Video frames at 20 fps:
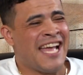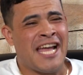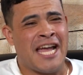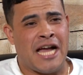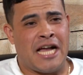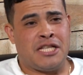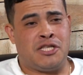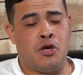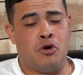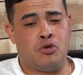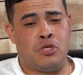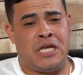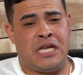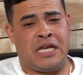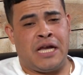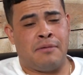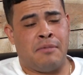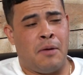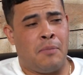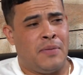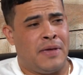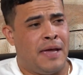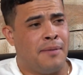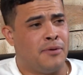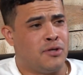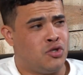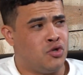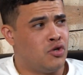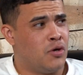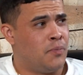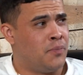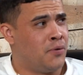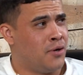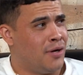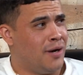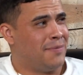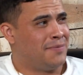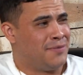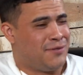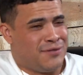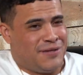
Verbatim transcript: I don't they think probably, I'm gonna be able to do the pull-ups They,